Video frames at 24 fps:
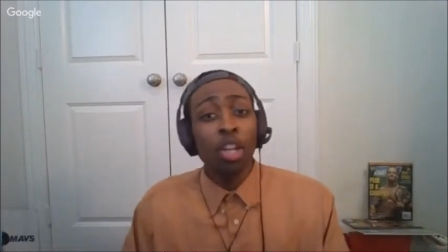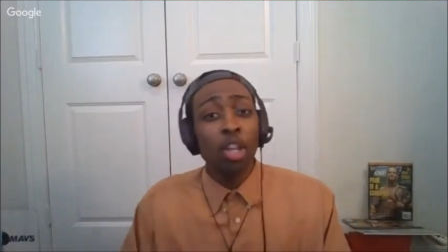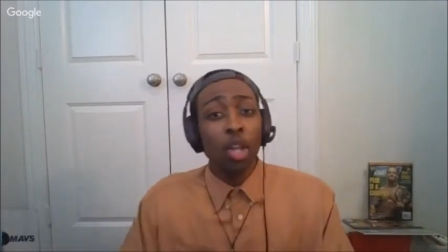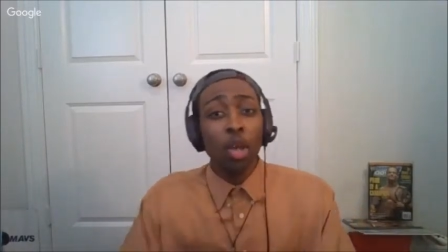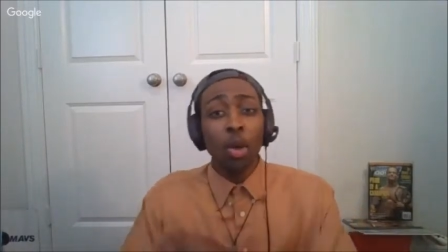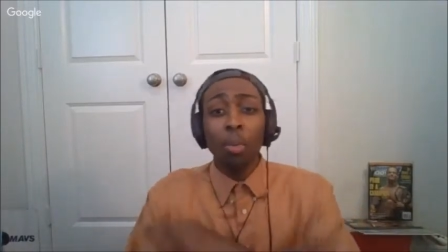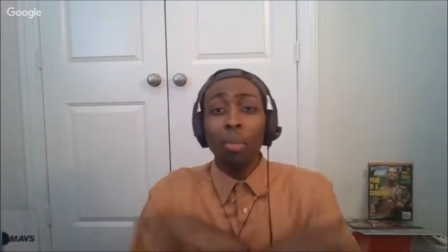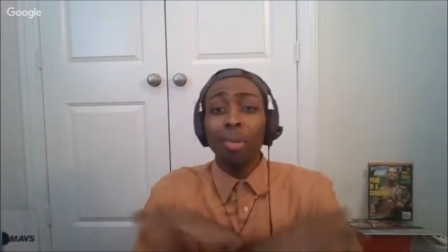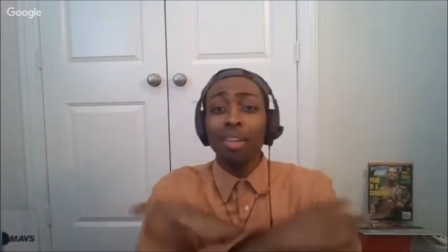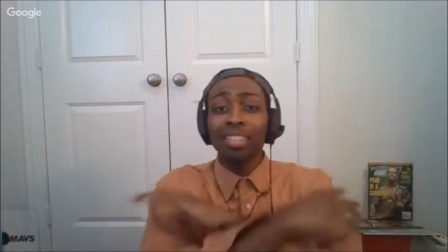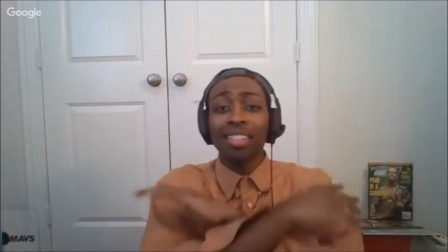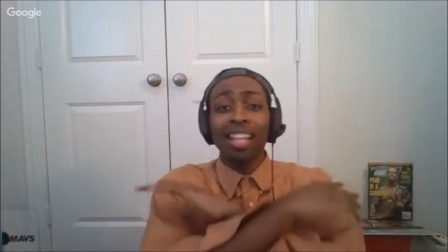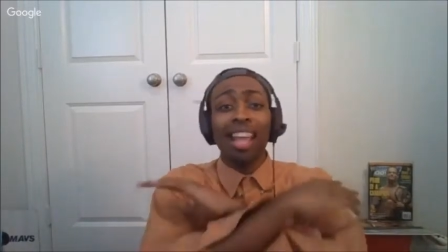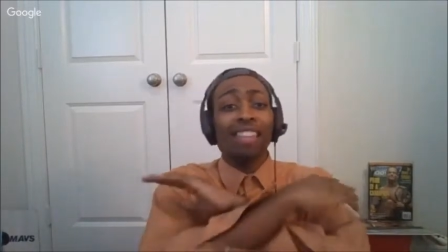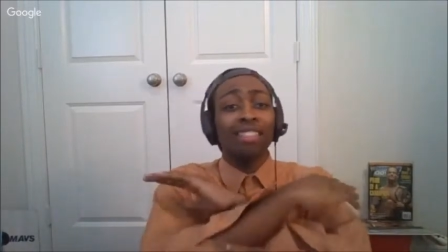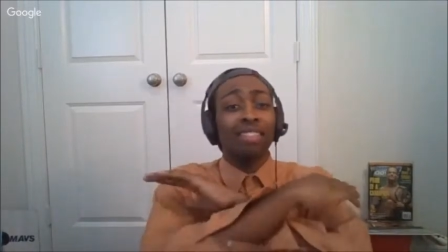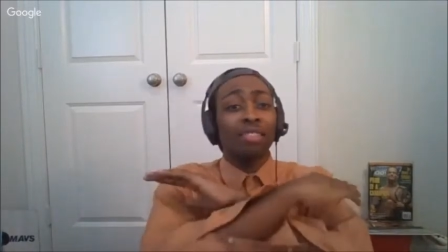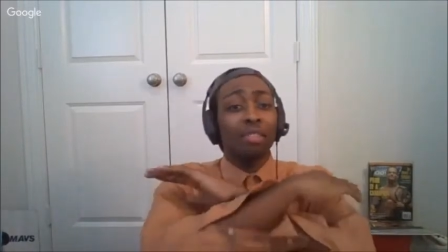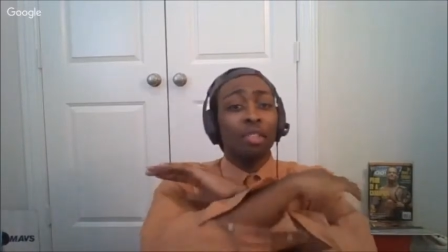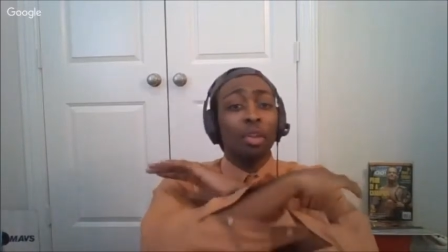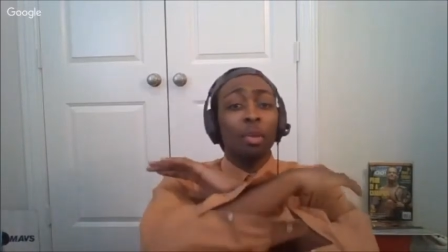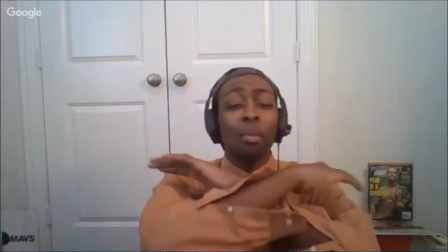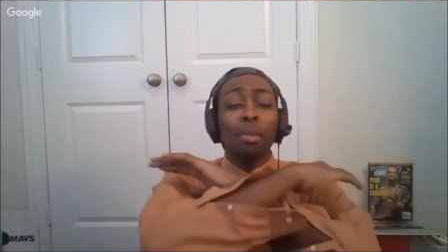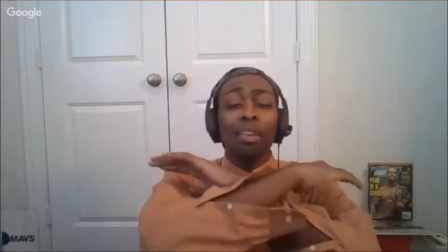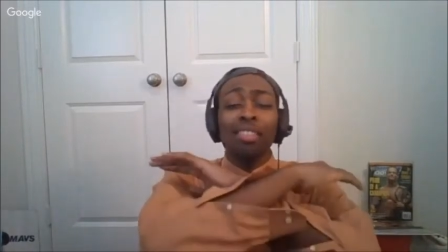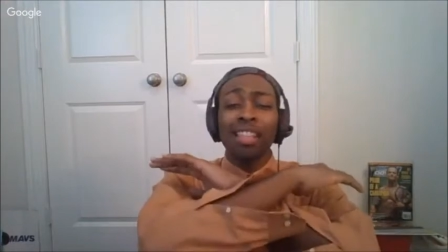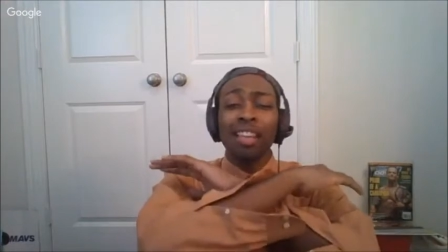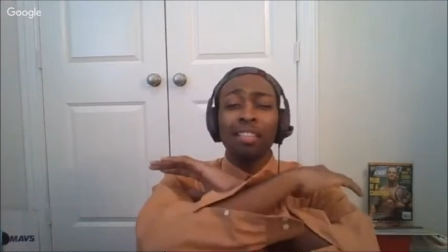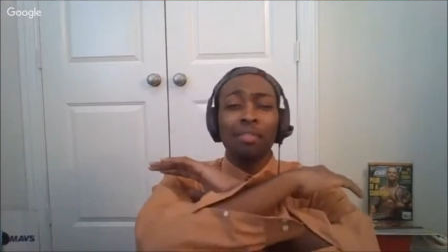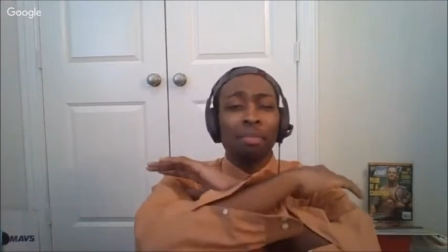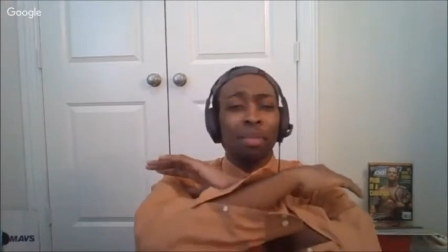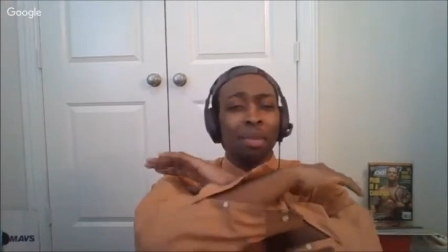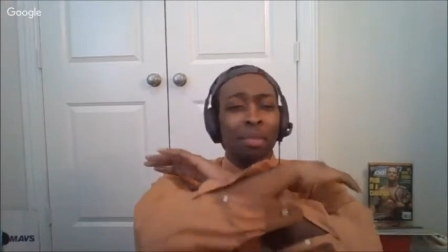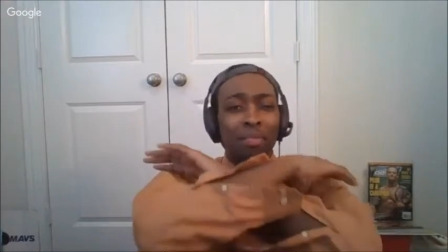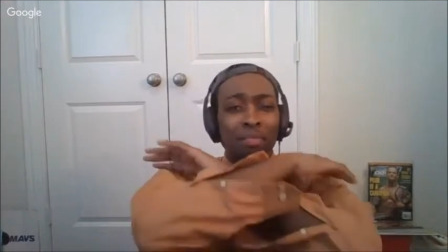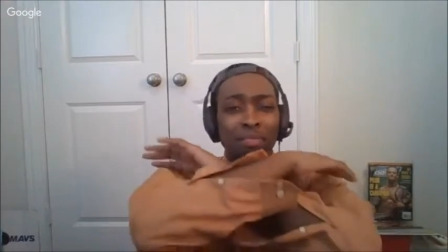you must have you must
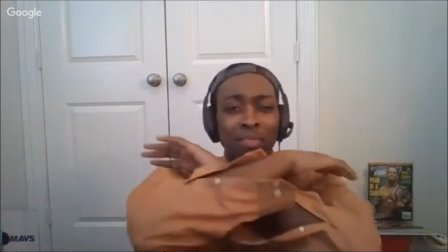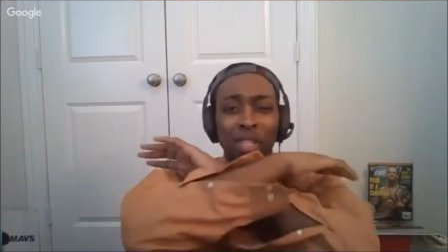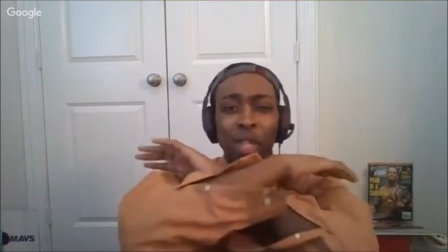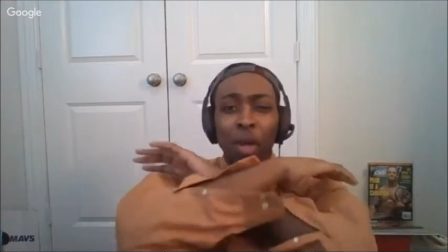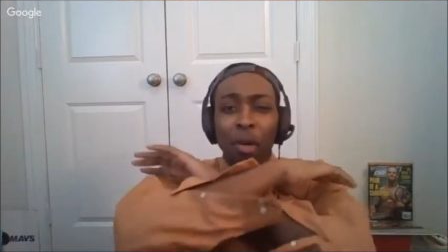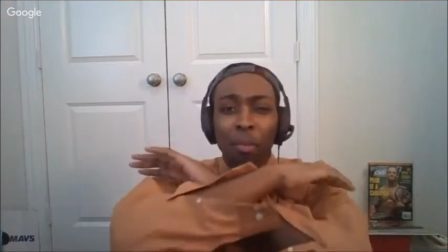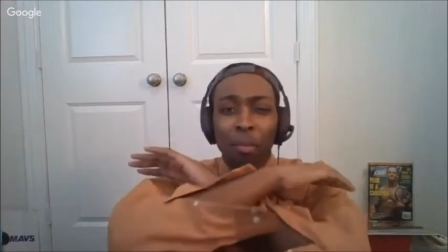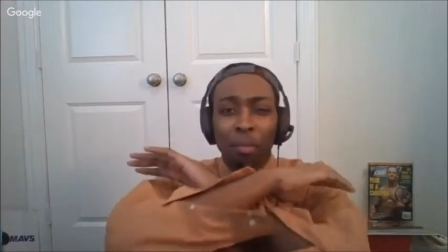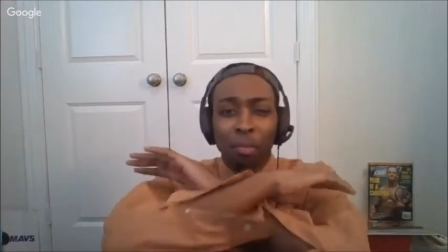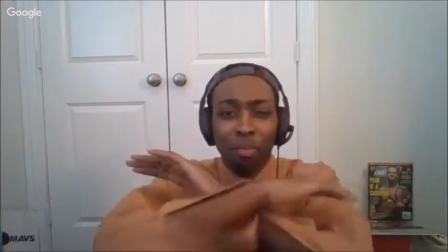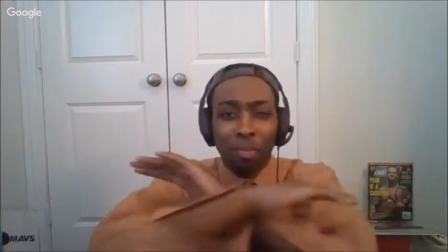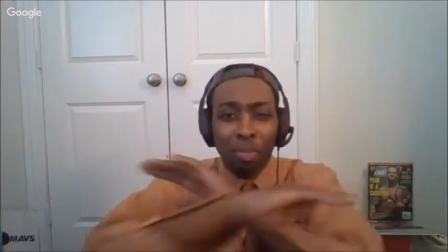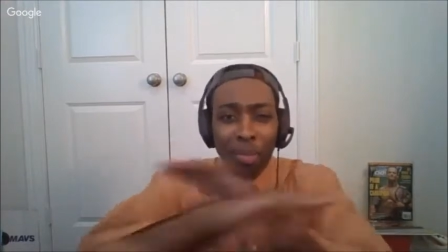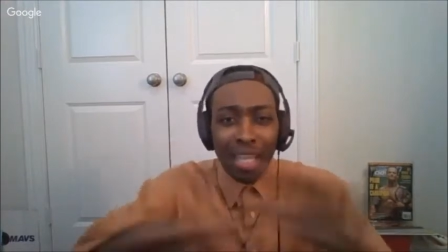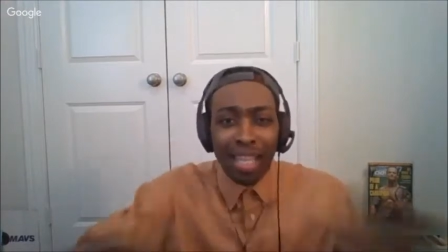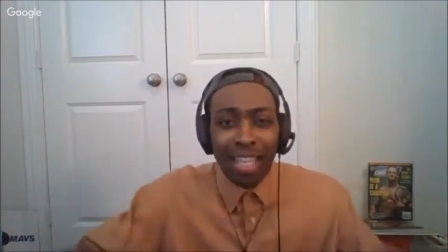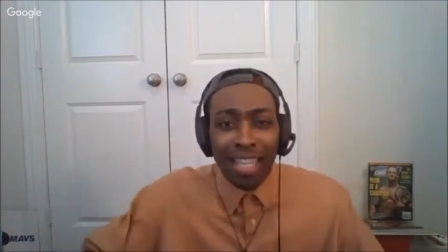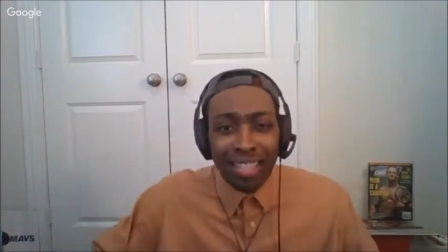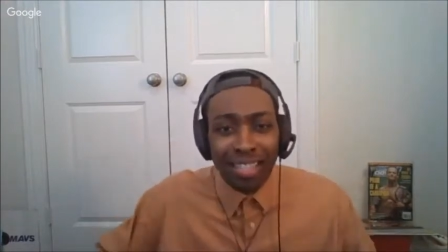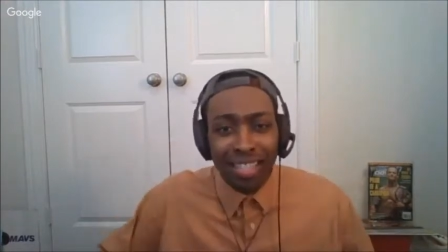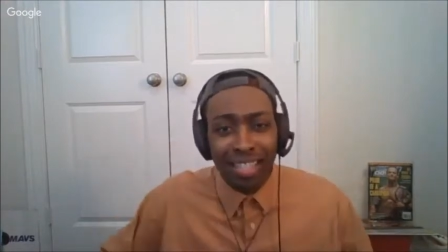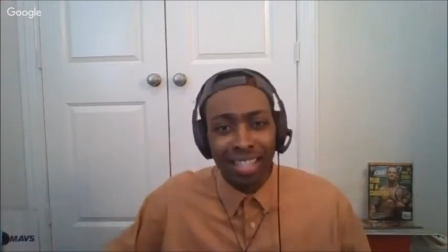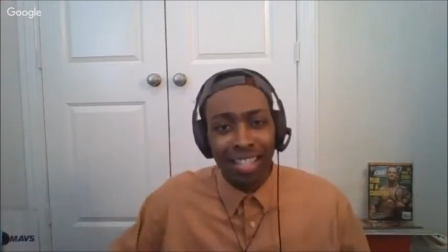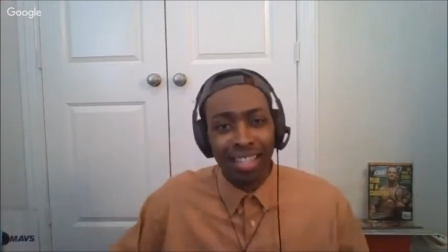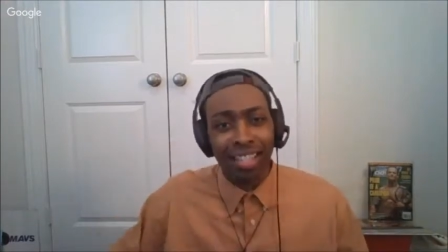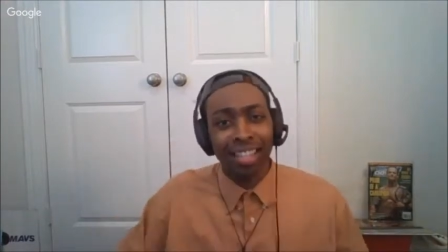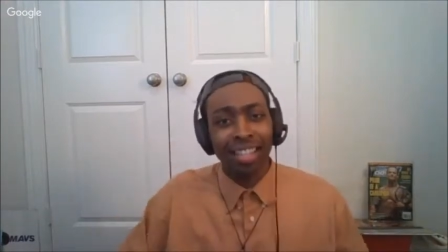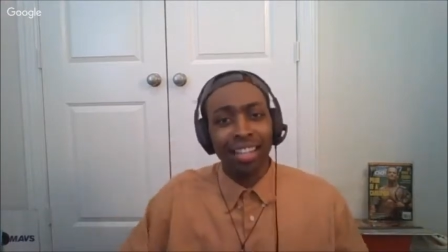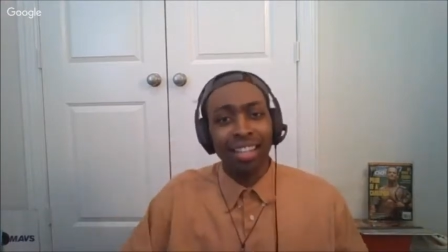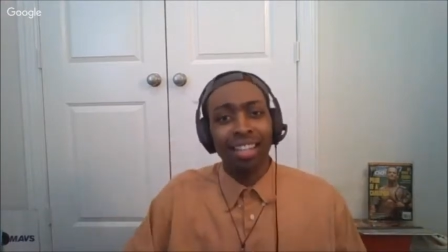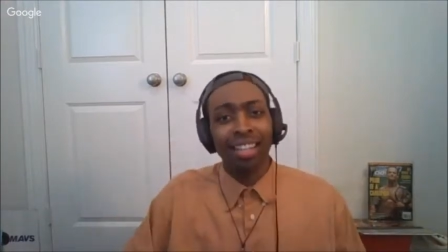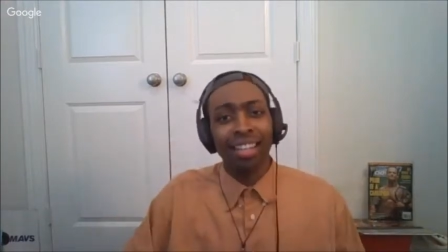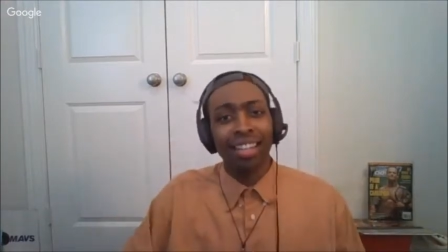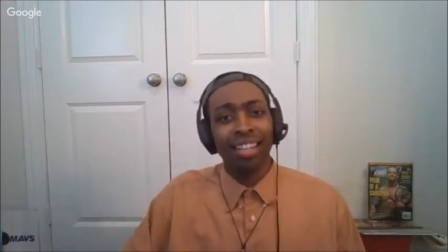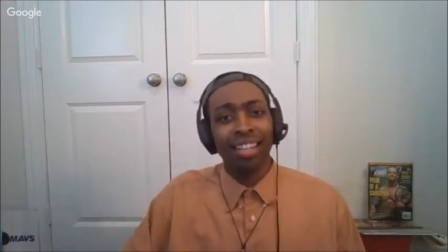have been so busy.